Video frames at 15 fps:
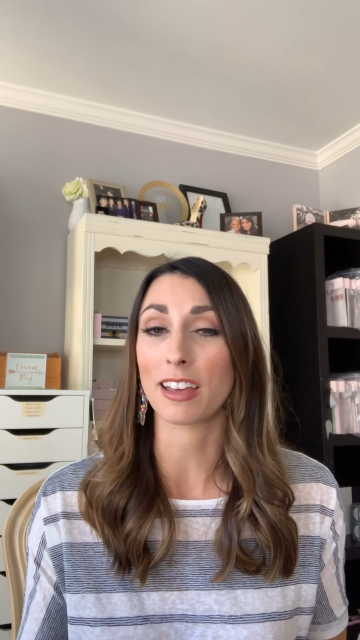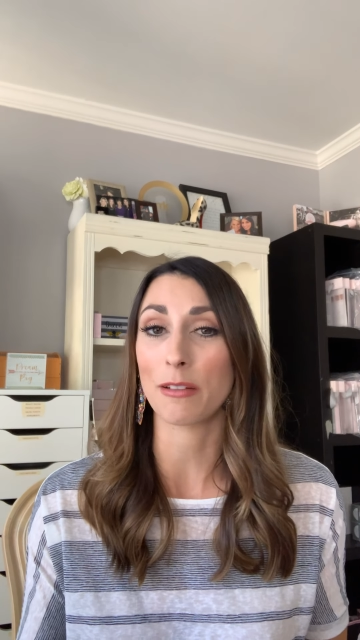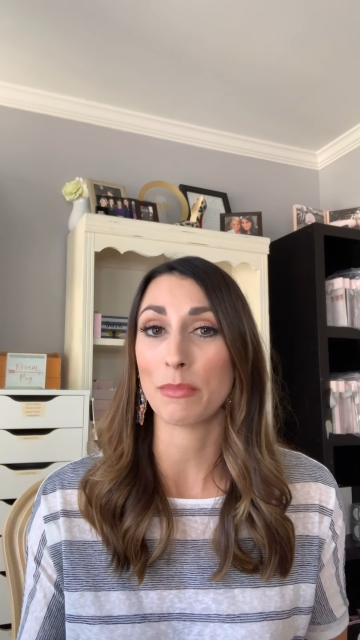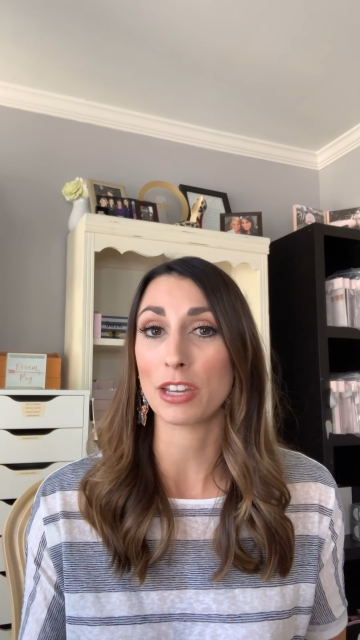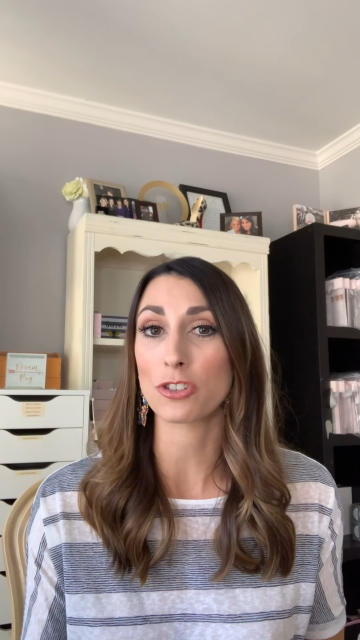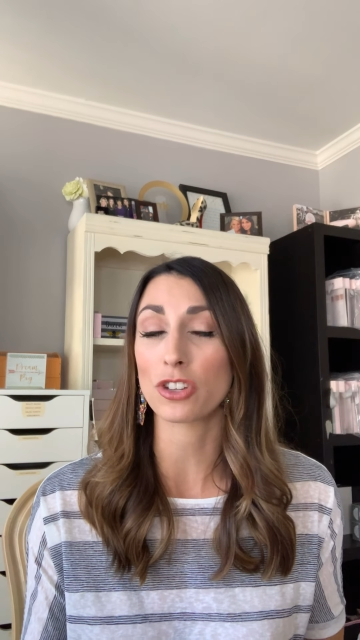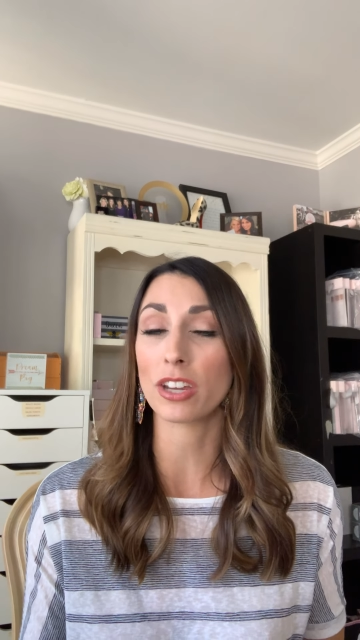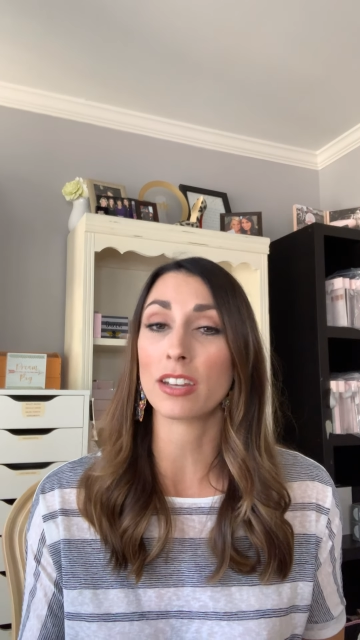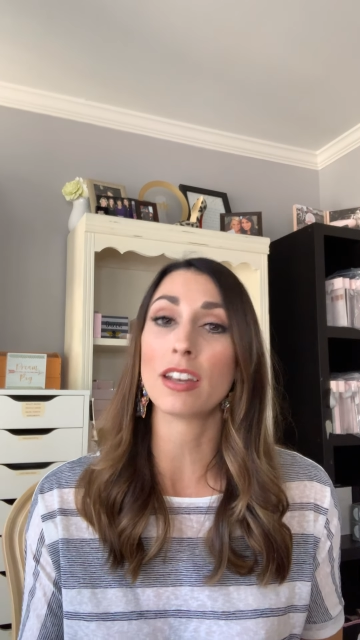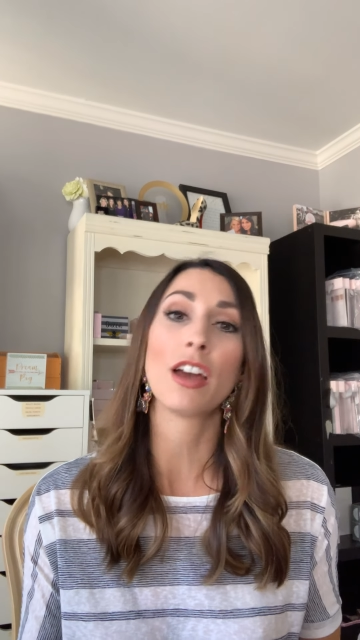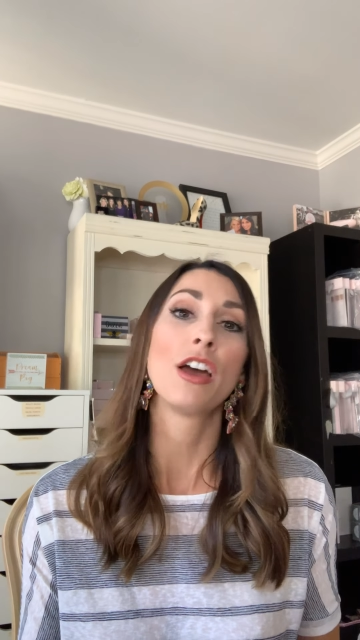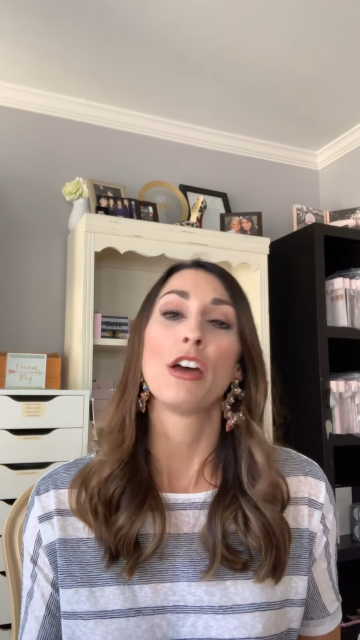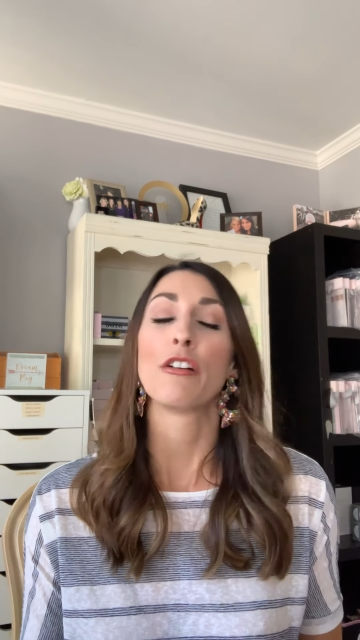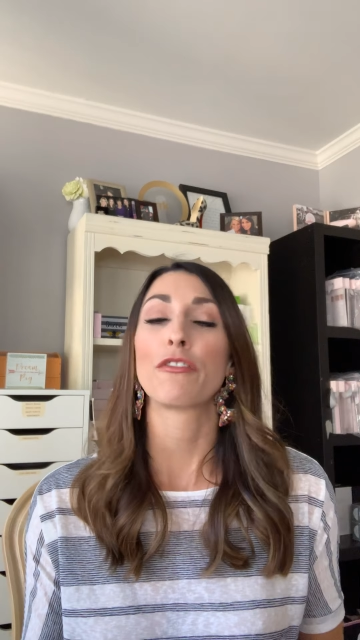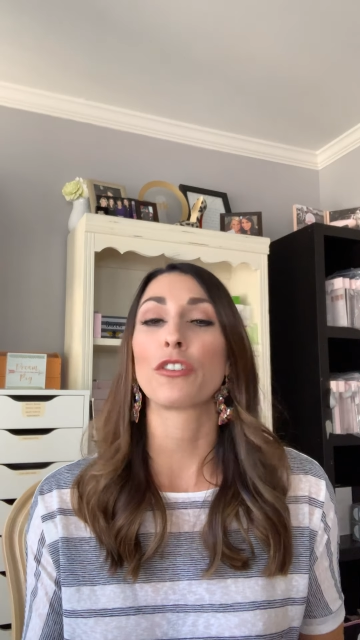commission
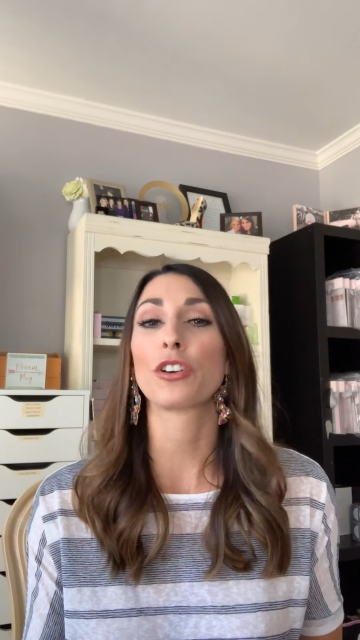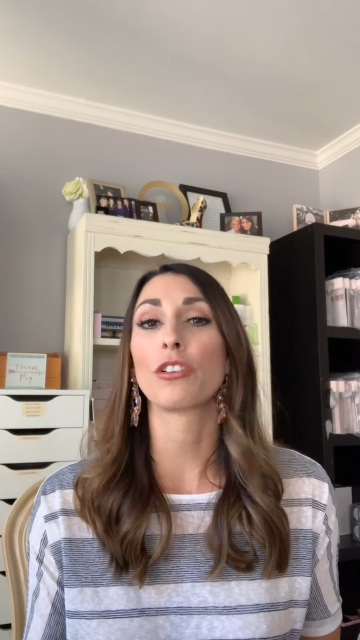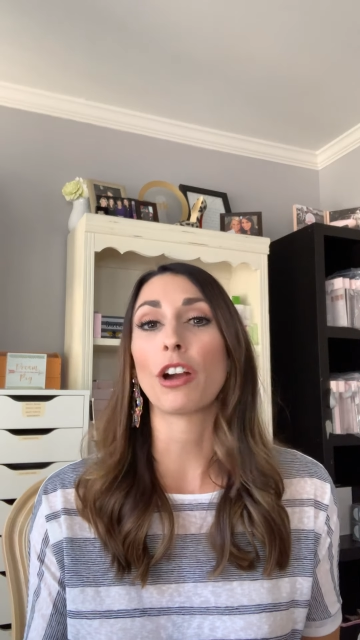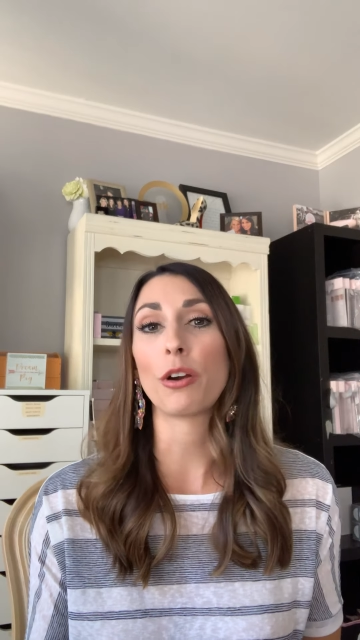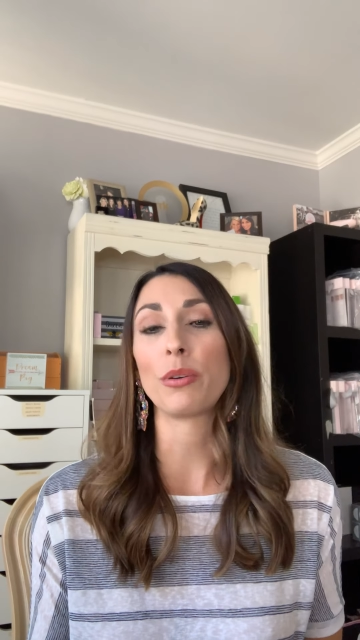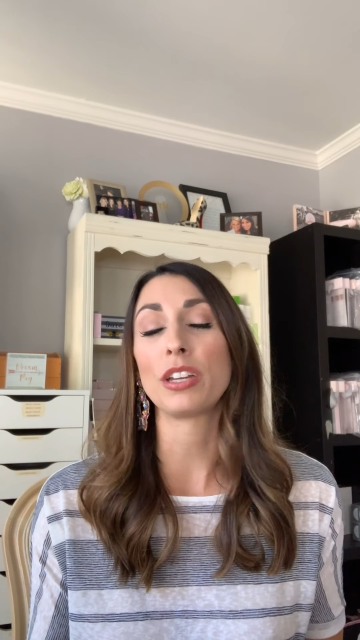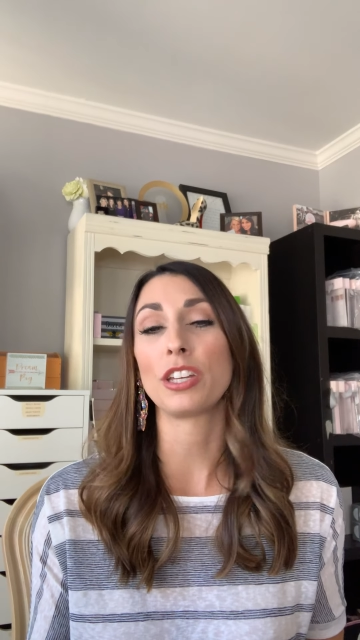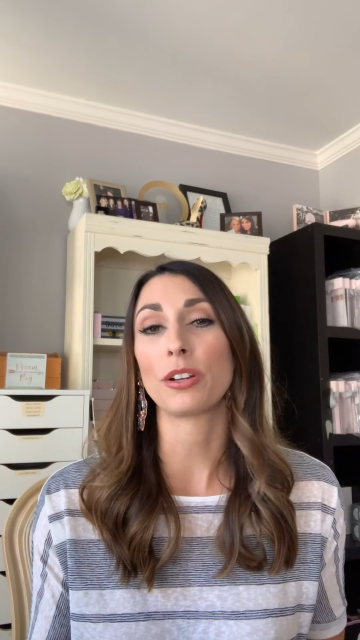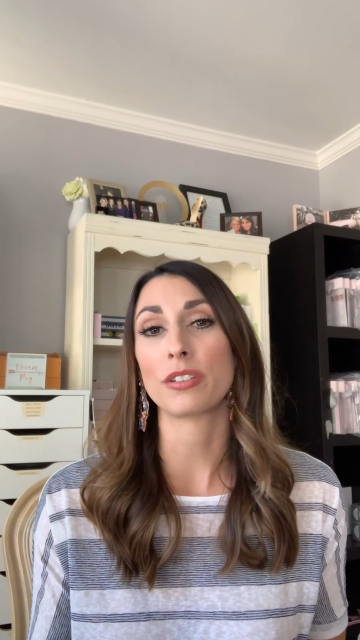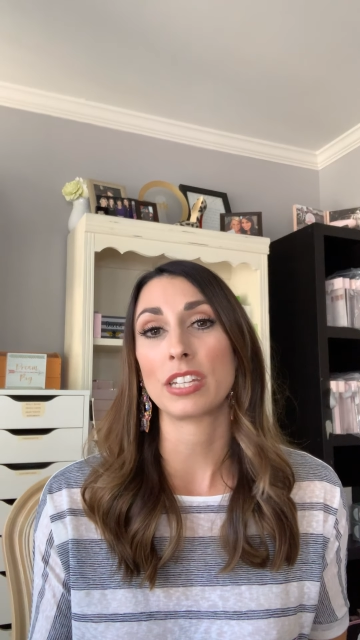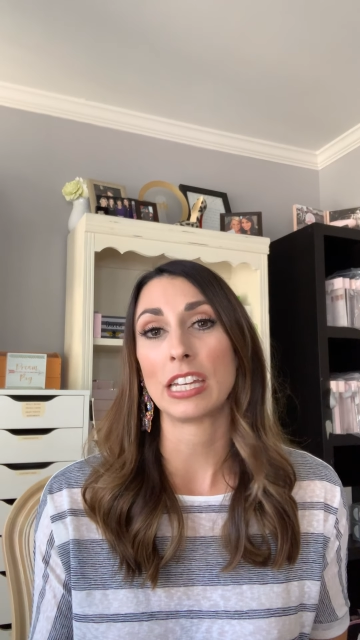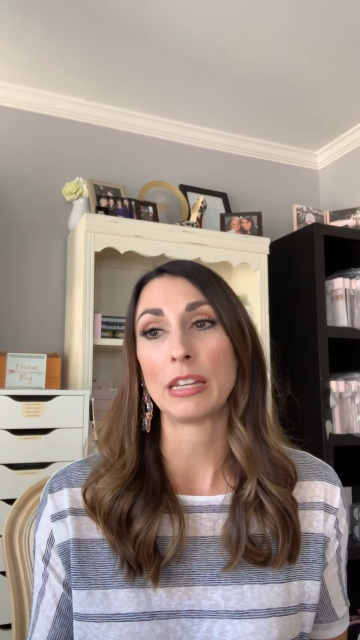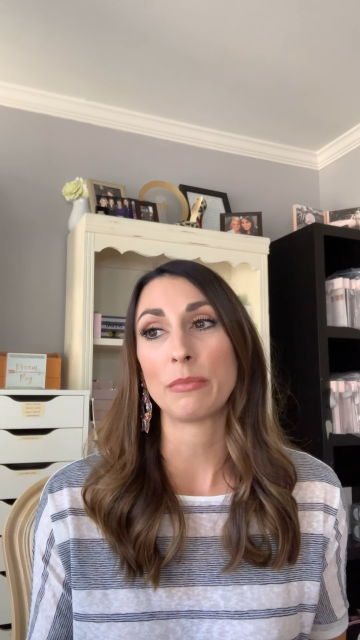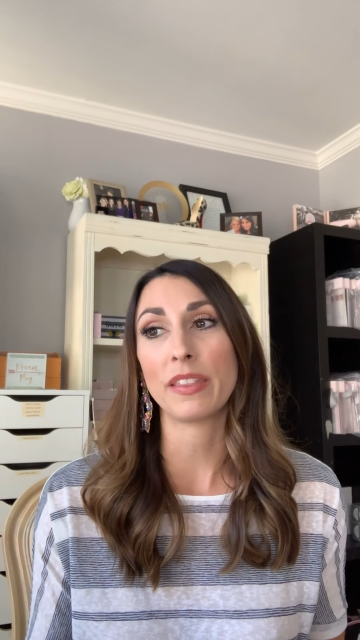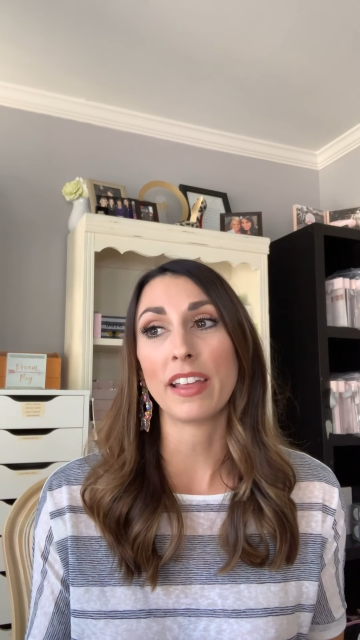for growing your team.